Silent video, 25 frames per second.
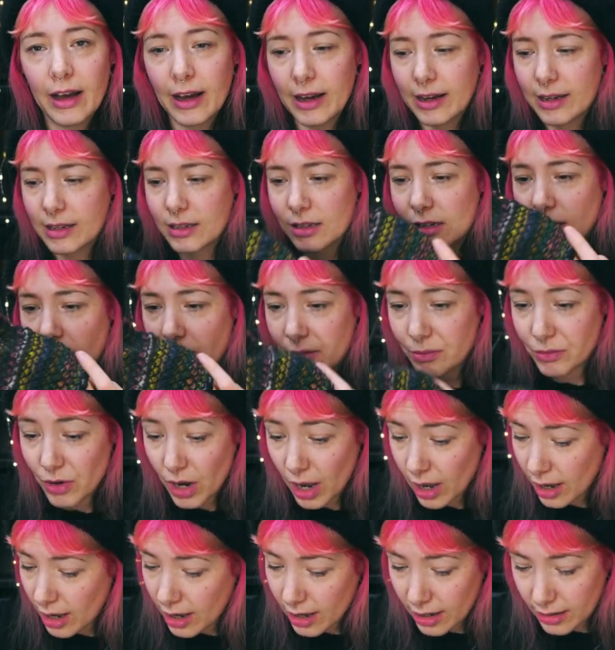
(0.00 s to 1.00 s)
And I'm,
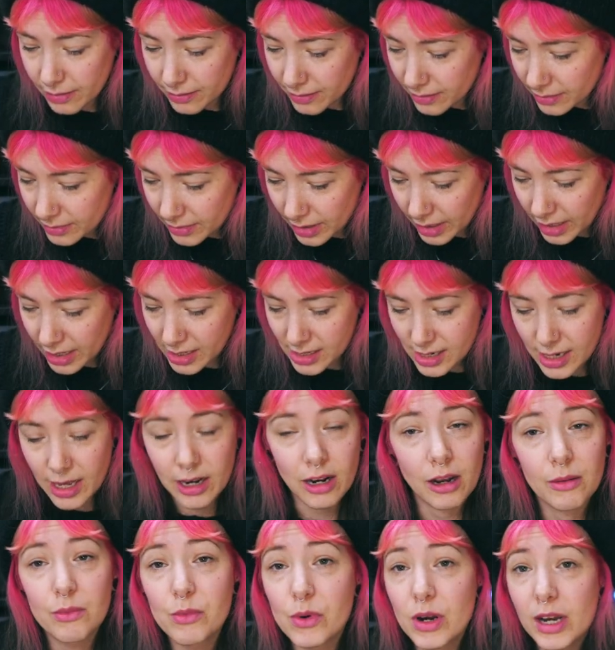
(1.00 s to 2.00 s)
like I
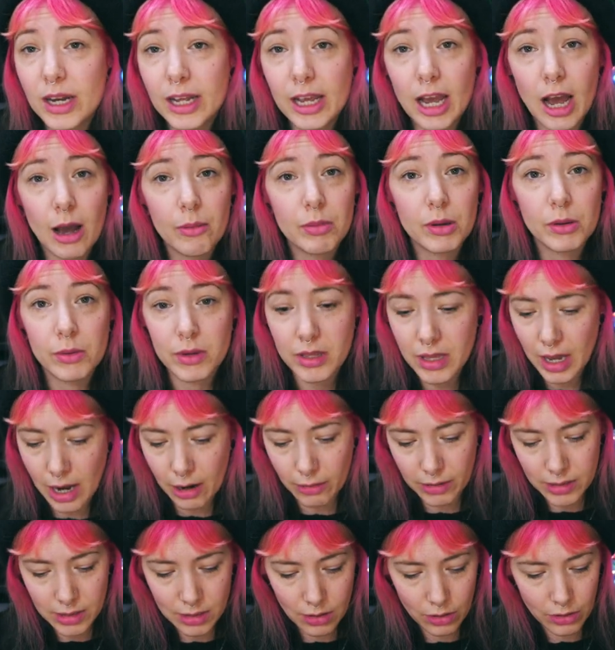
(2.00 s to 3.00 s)
said, I'm really happy with
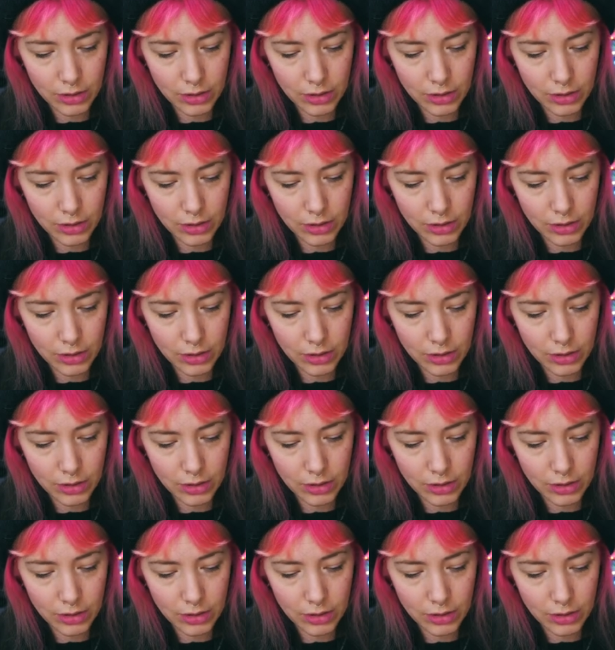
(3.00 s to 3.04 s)
how it's